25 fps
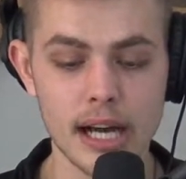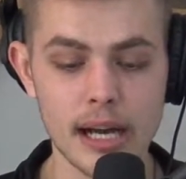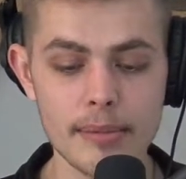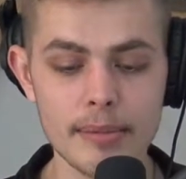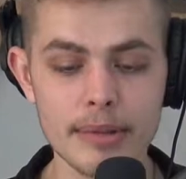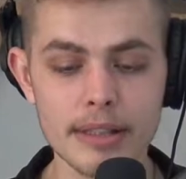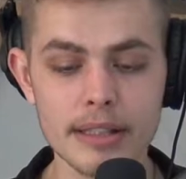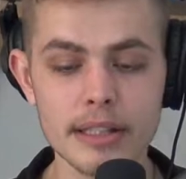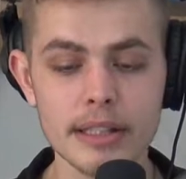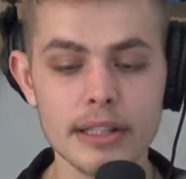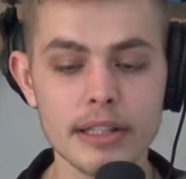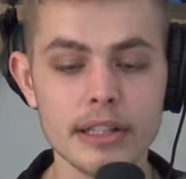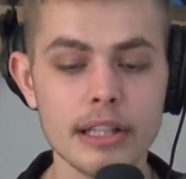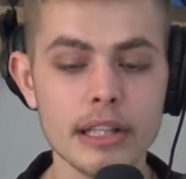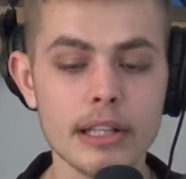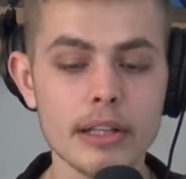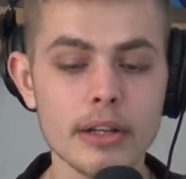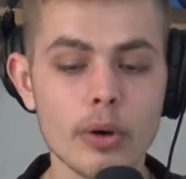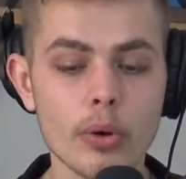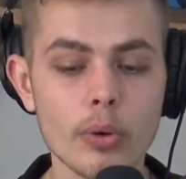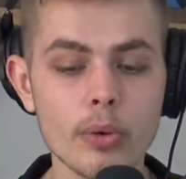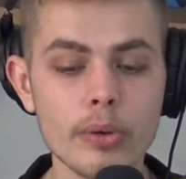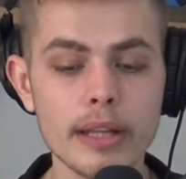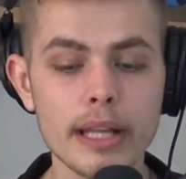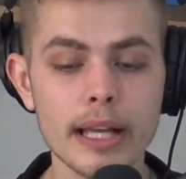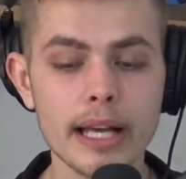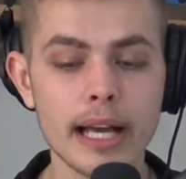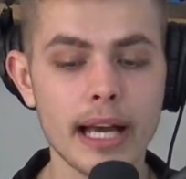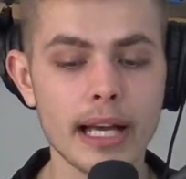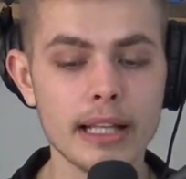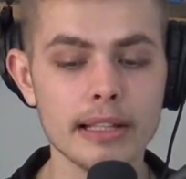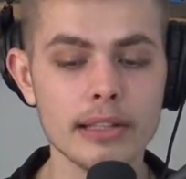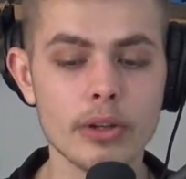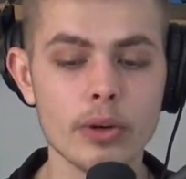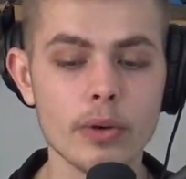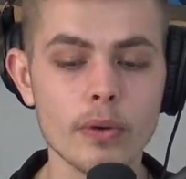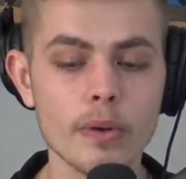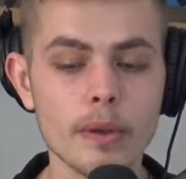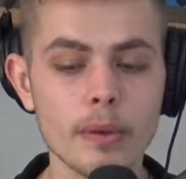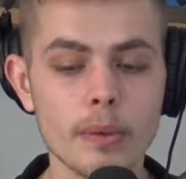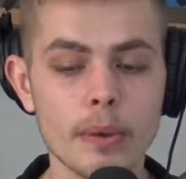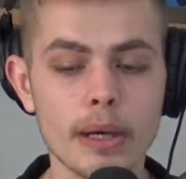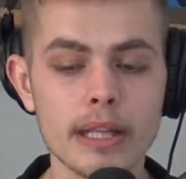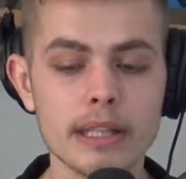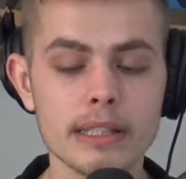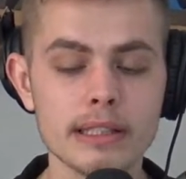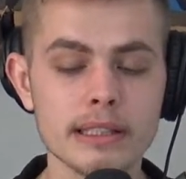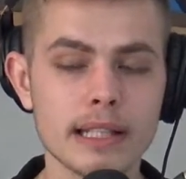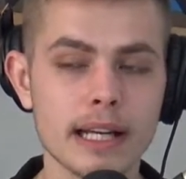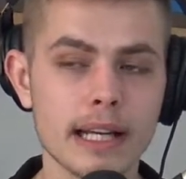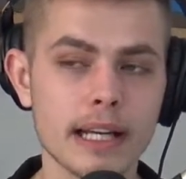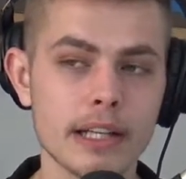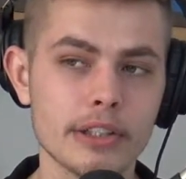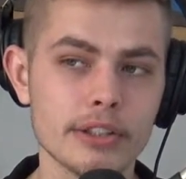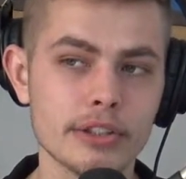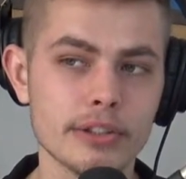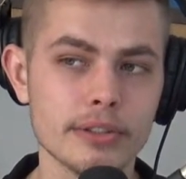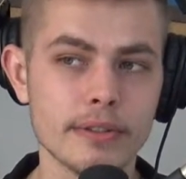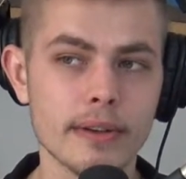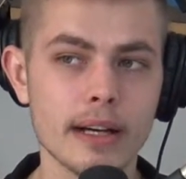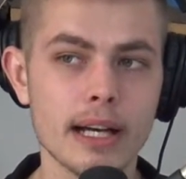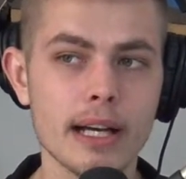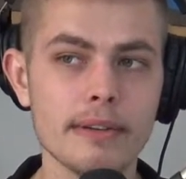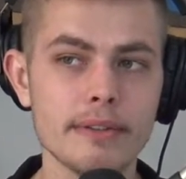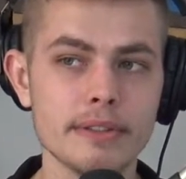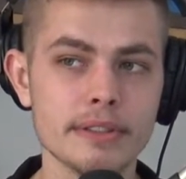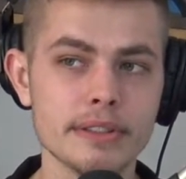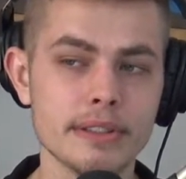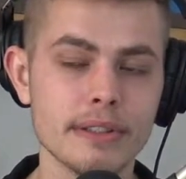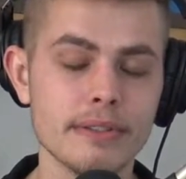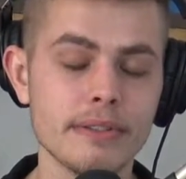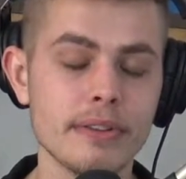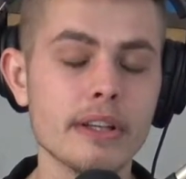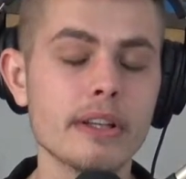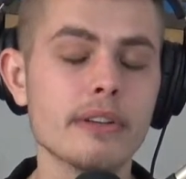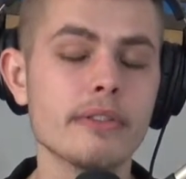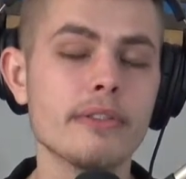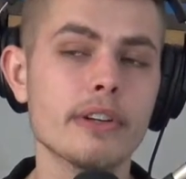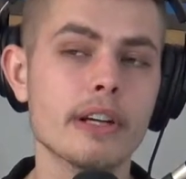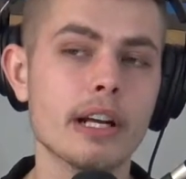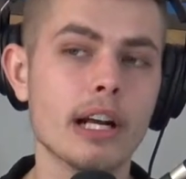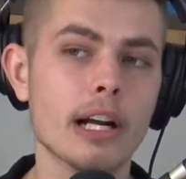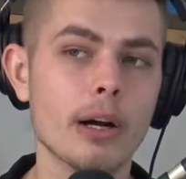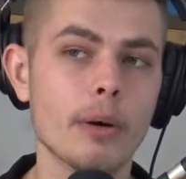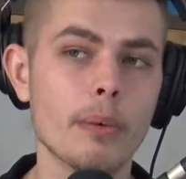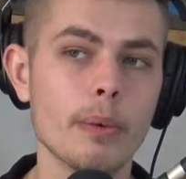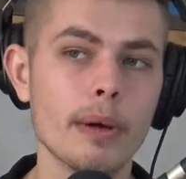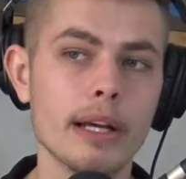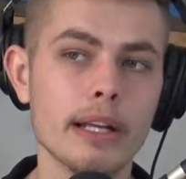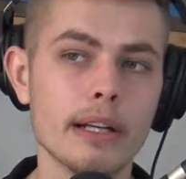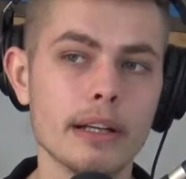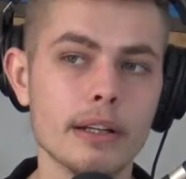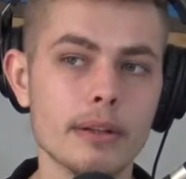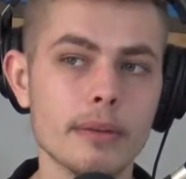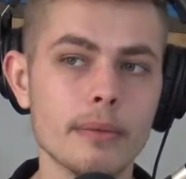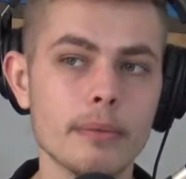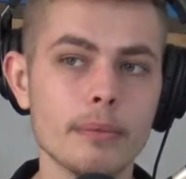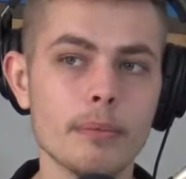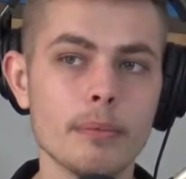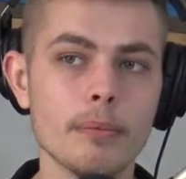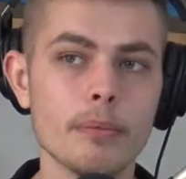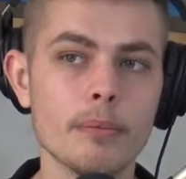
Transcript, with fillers: I mean, the only the only way this guy could survive is if he could figure out a way to,